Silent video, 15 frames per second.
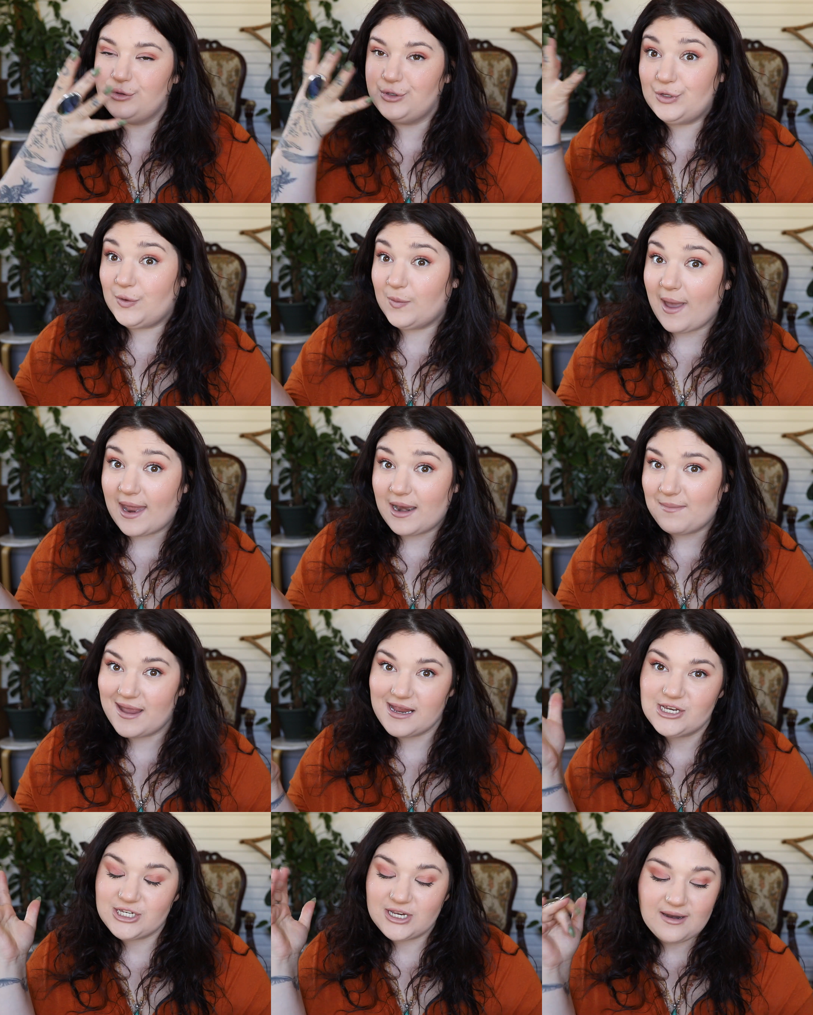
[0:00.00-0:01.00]
new
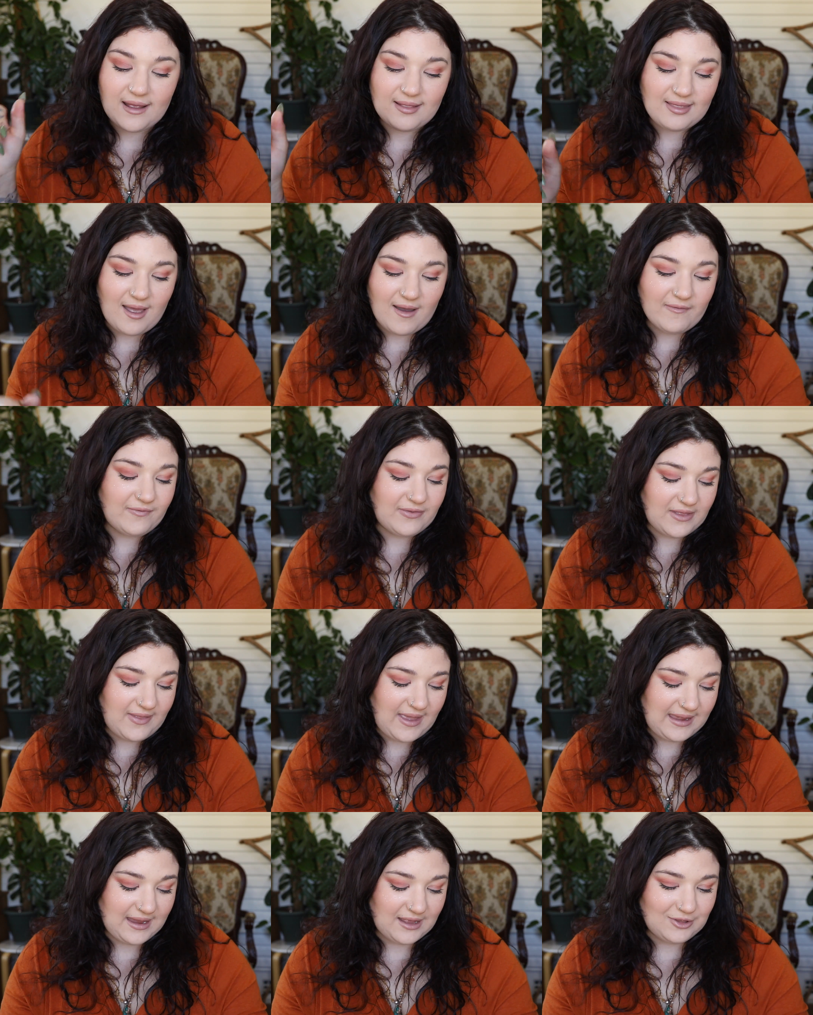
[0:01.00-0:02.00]
animation. I love that
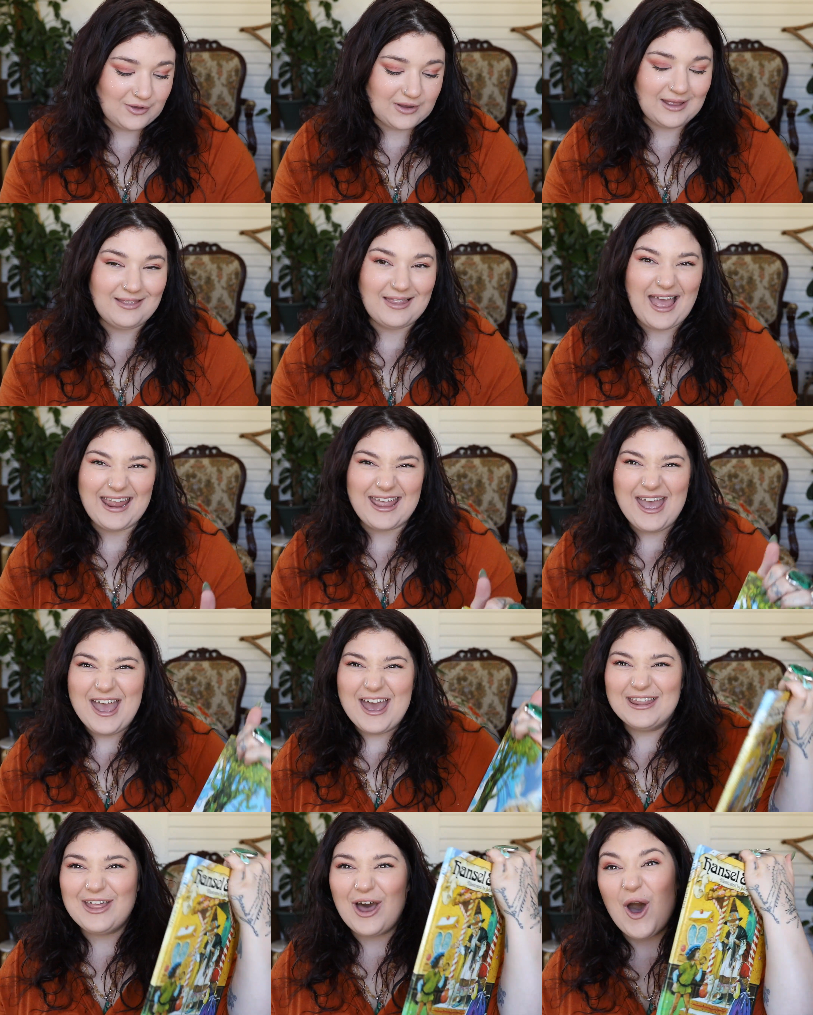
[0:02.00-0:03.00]
they can look at like
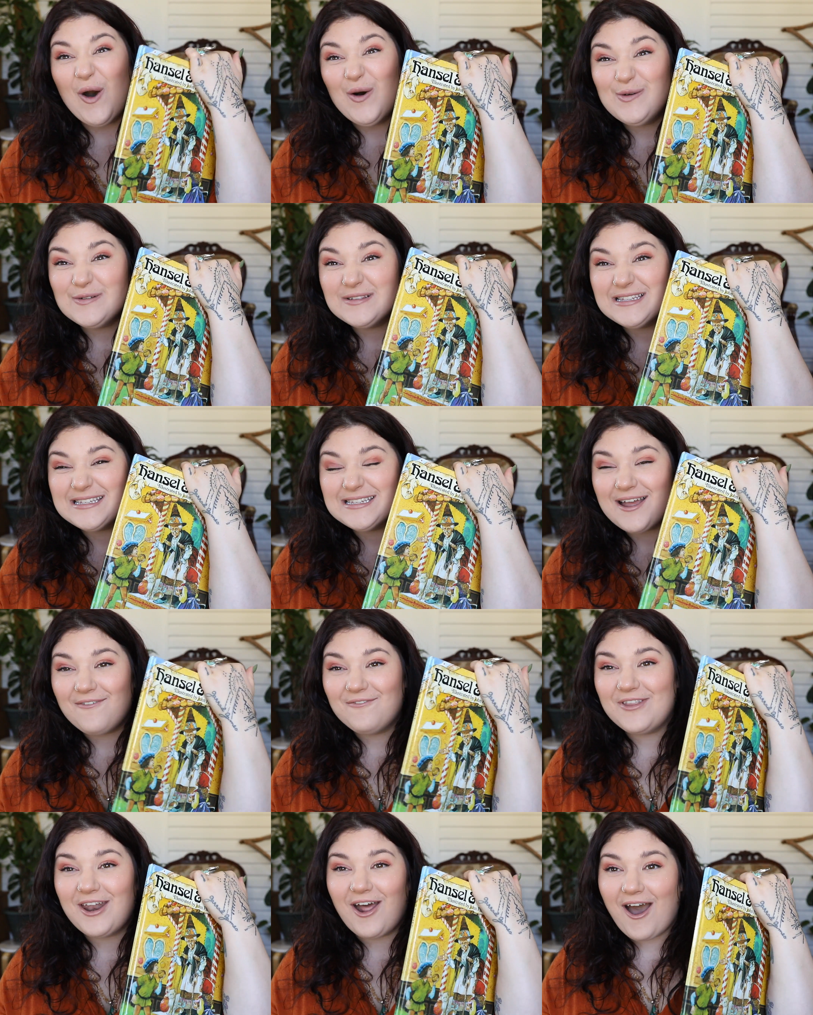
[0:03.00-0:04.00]
the old
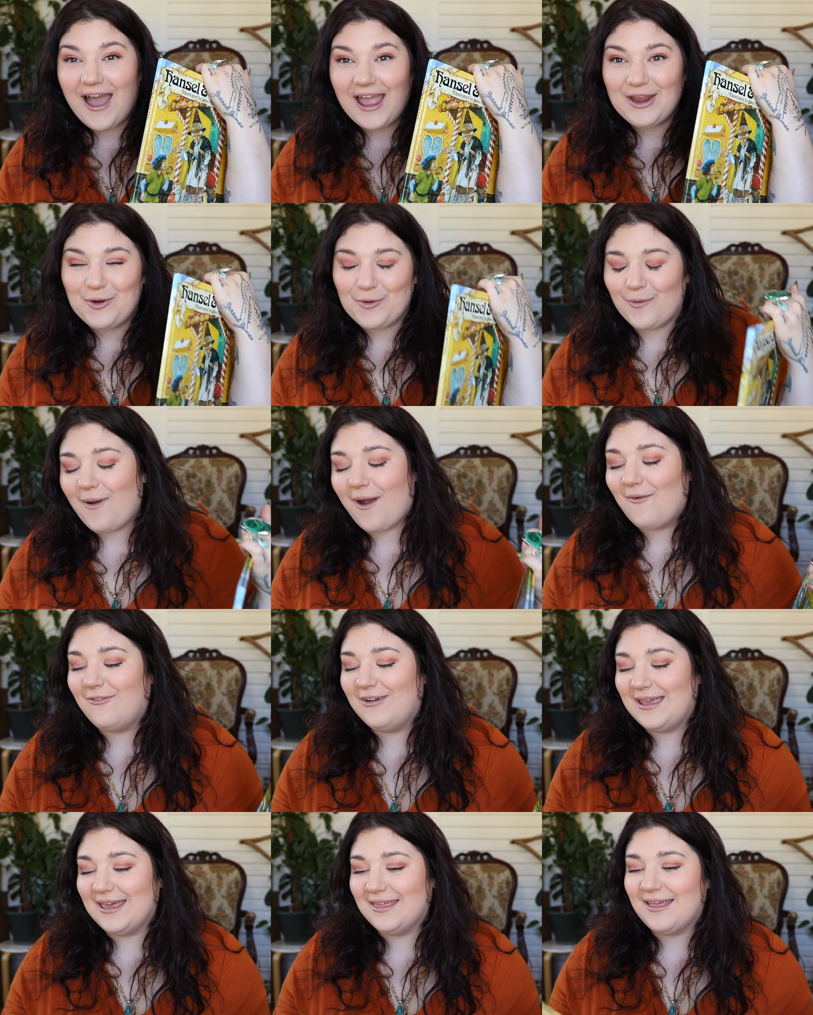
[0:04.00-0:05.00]
stuff that I grew up
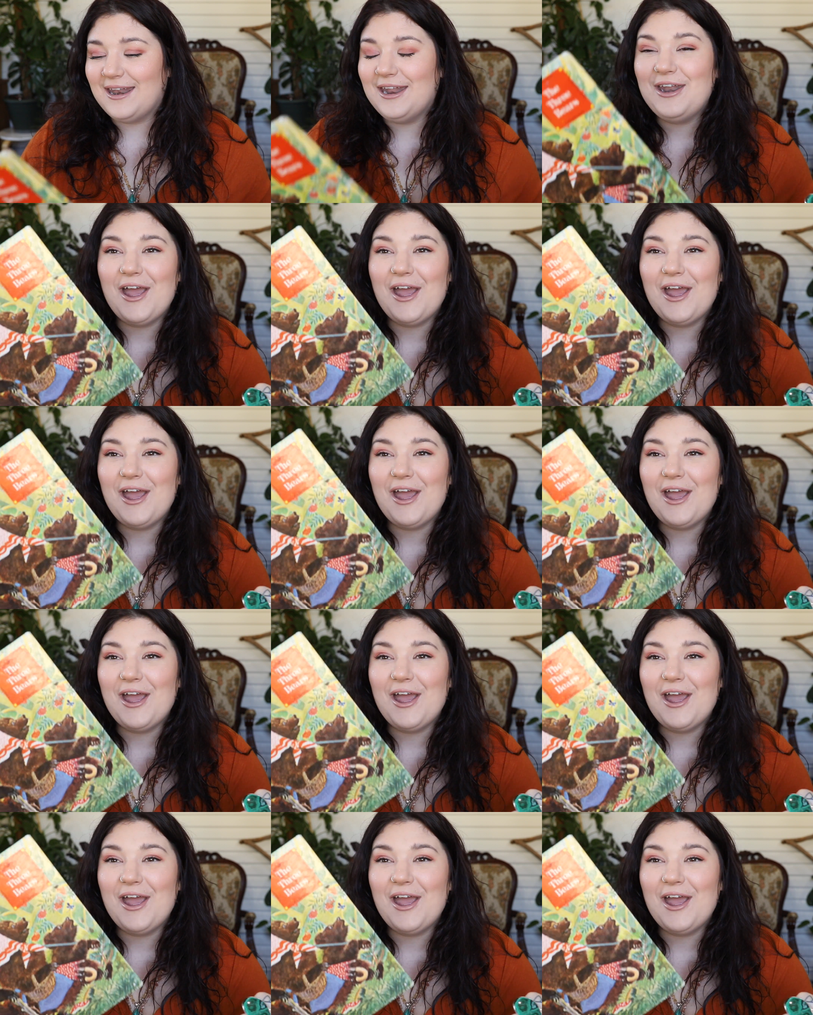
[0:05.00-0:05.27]
with. I don't